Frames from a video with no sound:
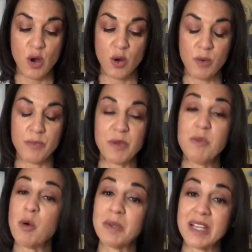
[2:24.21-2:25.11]
um, the
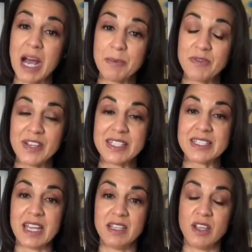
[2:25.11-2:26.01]
Melbourne Cup
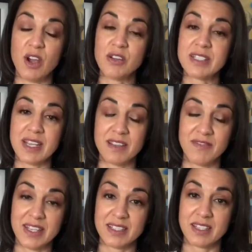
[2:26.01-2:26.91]
events and the Oak Day
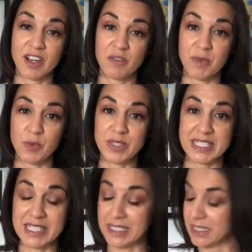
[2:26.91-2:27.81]
events that I was
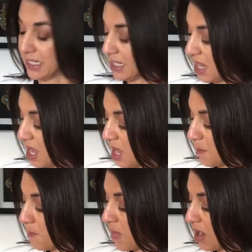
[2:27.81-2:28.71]
attending,
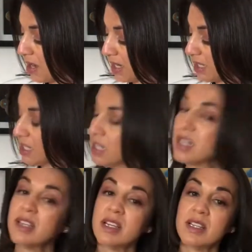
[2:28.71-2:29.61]
my
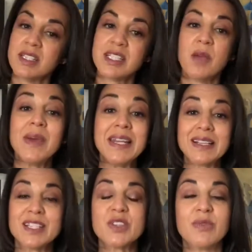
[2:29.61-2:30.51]
uh, the 10 Way
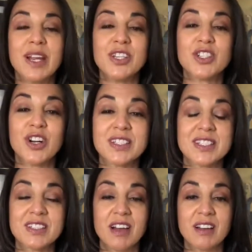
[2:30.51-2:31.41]
necklace range got
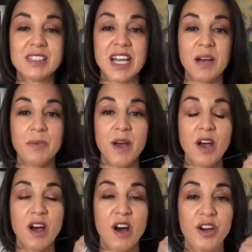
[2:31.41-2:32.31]
styled up
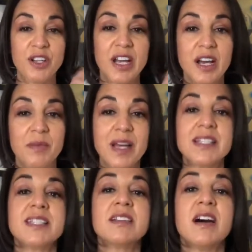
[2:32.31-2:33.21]
on um, a
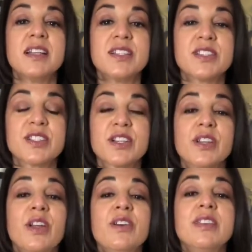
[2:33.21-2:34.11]
designer's
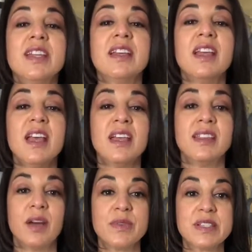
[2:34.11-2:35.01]
clothing
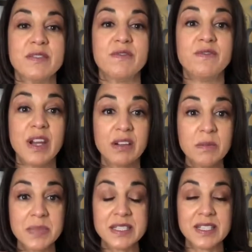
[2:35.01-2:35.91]
that was
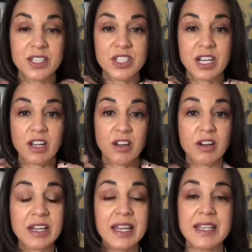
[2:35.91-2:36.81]
very busy. She had a
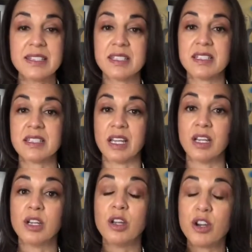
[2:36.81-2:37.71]
lot of laces, a
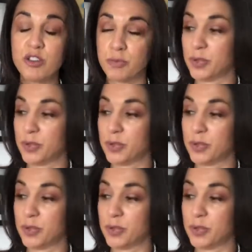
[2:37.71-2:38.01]
lot of